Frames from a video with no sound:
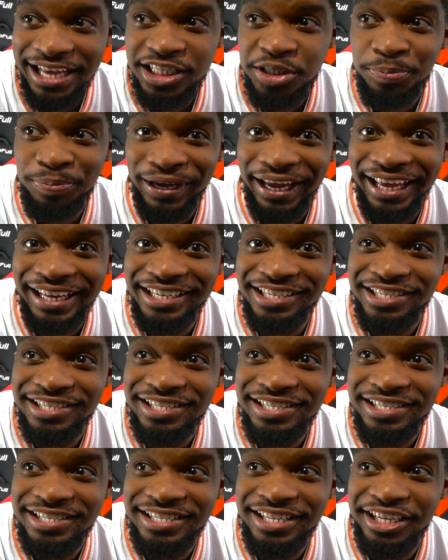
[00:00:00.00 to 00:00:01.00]

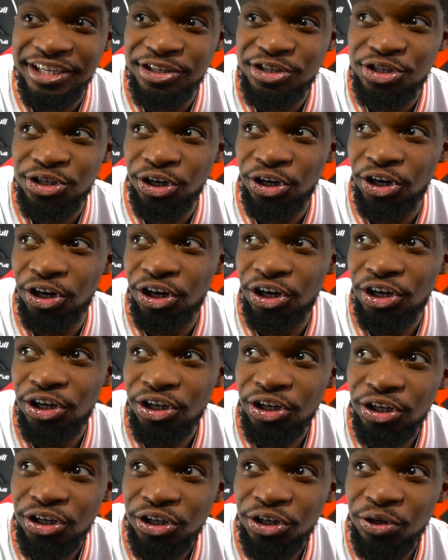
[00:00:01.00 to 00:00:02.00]
Spanish teacher
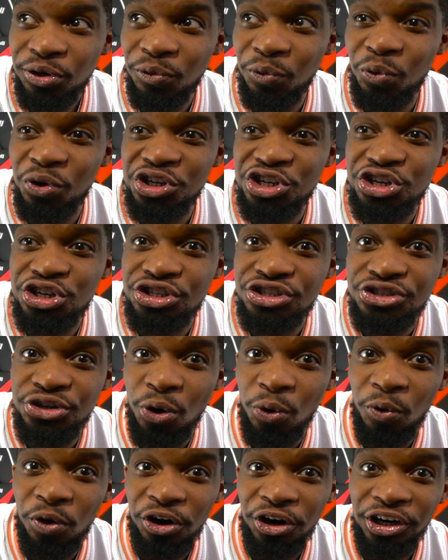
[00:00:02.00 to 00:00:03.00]
was
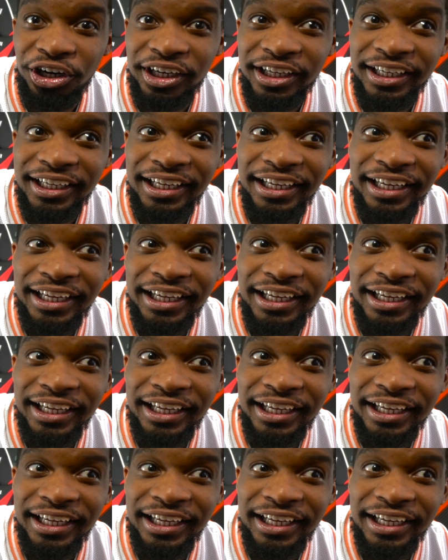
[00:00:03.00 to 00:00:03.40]
short.